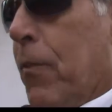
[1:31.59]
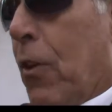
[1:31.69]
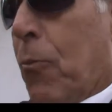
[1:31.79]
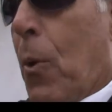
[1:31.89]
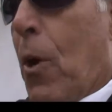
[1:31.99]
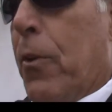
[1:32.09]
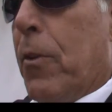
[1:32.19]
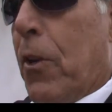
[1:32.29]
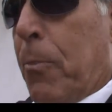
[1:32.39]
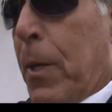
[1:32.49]
this one,
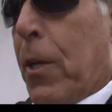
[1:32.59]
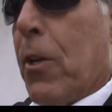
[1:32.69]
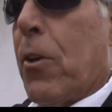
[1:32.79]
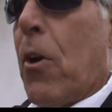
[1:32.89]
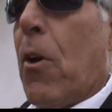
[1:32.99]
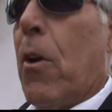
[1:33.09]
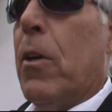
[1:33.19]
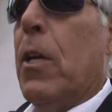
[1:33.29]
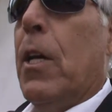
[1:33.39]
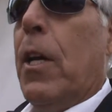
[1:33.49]
this particular
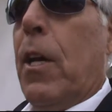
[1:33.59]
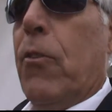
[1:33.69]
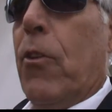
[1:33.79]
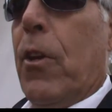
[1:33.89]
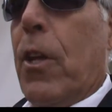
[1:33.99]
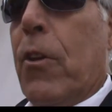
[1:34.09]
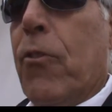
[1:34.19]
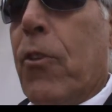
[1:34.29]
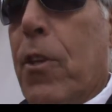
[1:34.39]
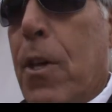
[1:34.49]
car, is
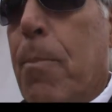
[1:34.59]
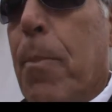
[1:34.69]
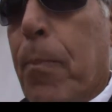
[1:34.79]
is the